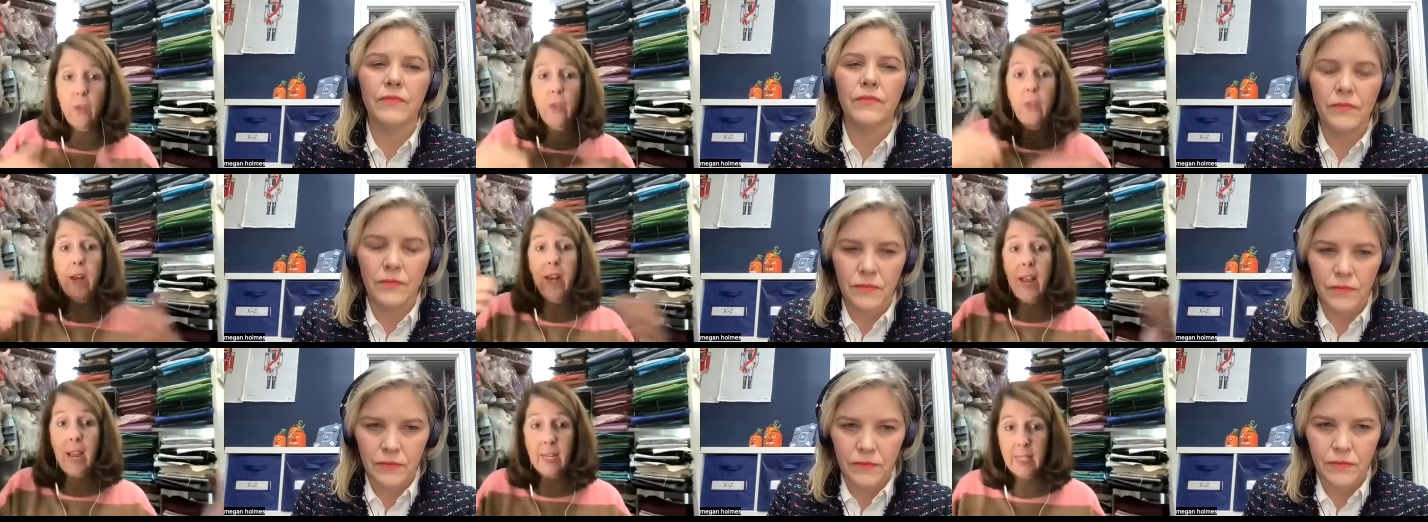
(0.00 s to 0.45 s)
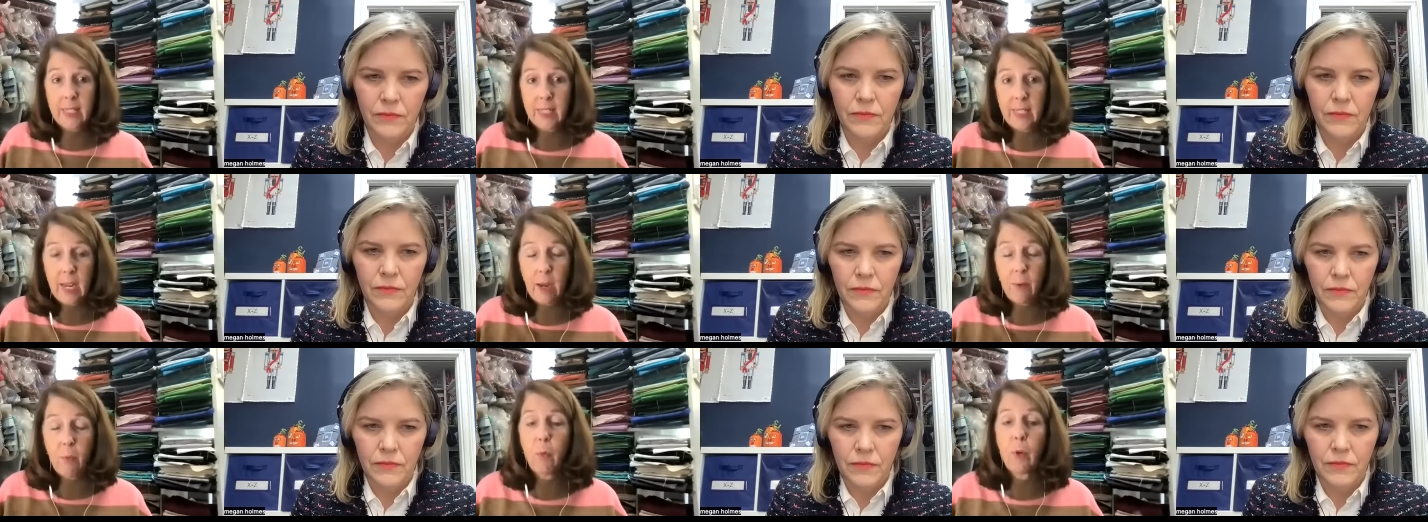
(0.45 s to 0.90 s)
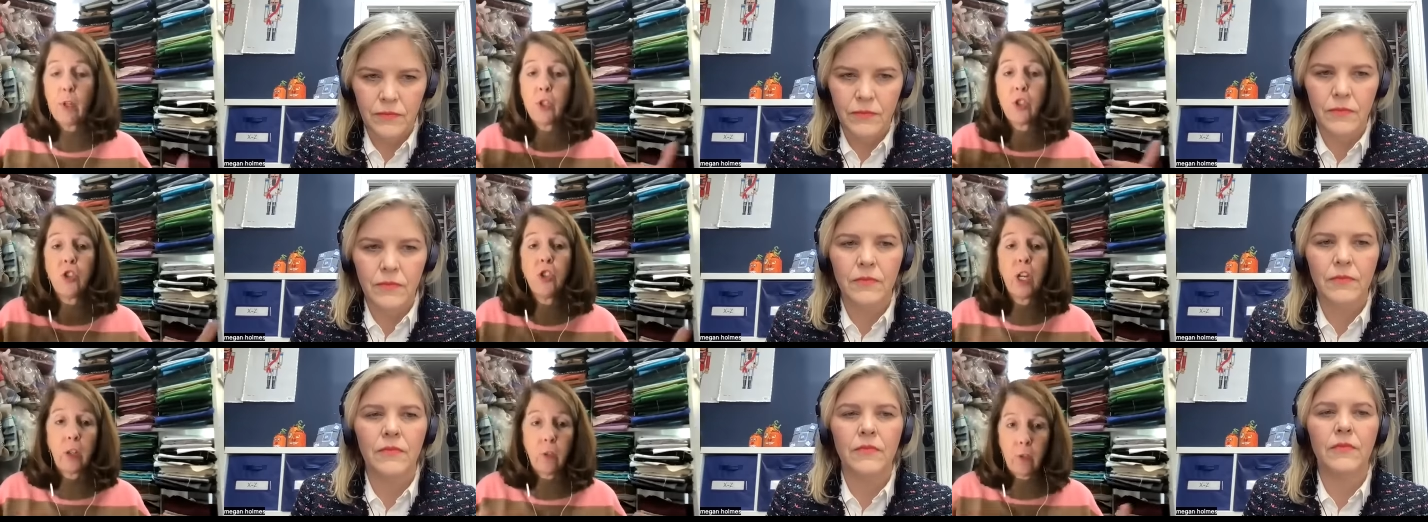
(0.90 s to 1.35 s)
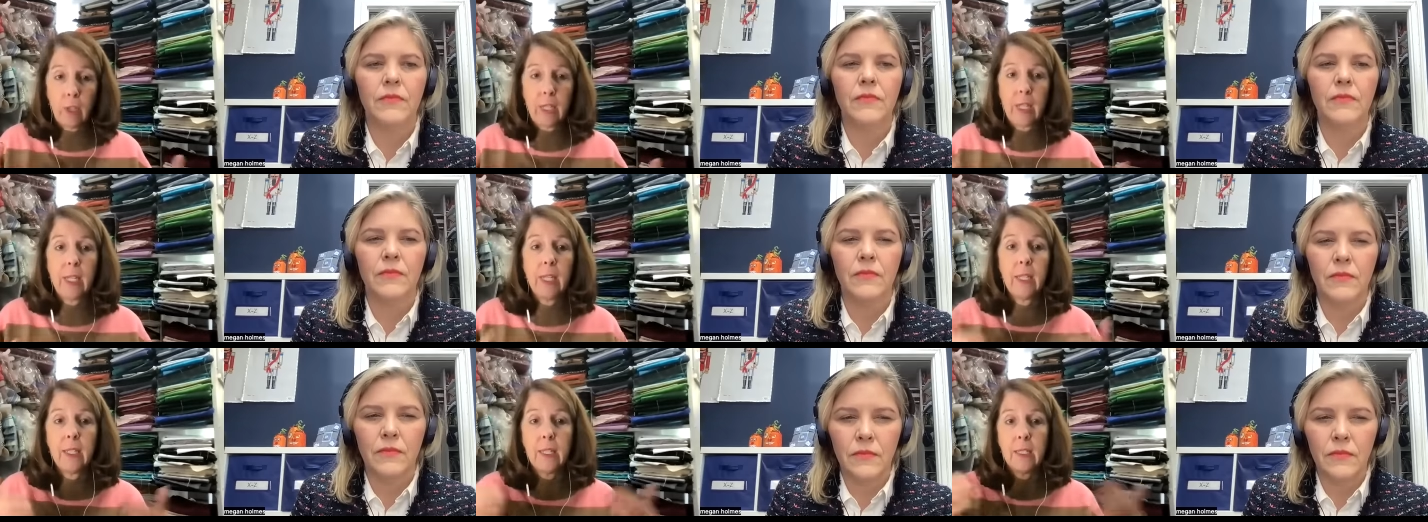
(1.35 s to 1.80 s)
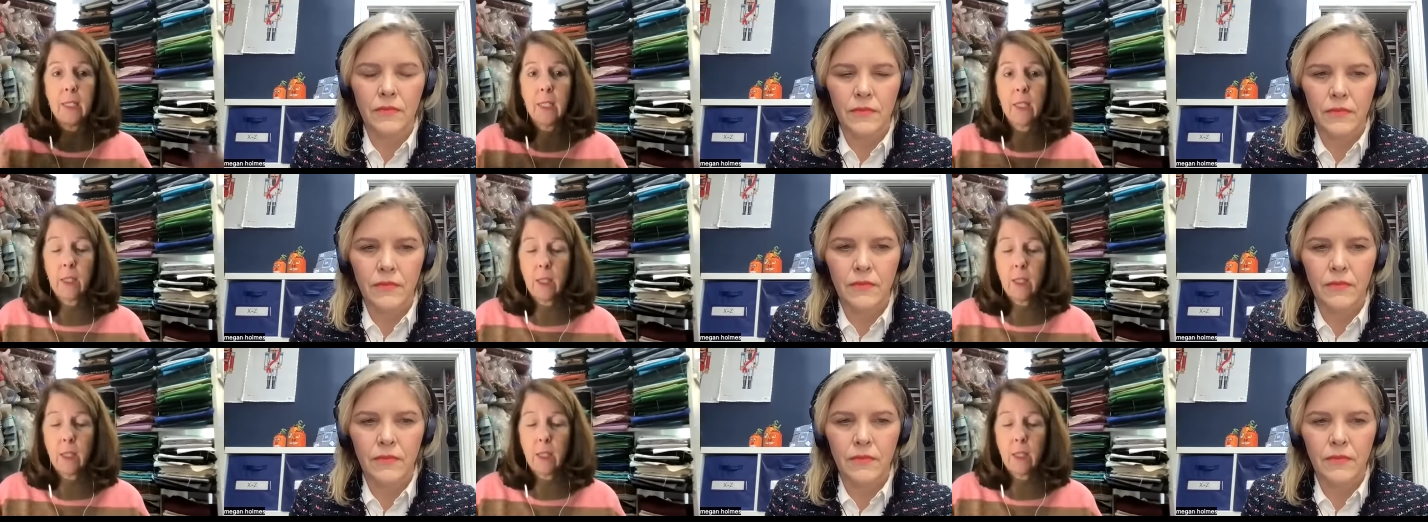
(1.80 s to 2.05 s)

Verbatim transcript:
Speaker 1: the next step, which generally is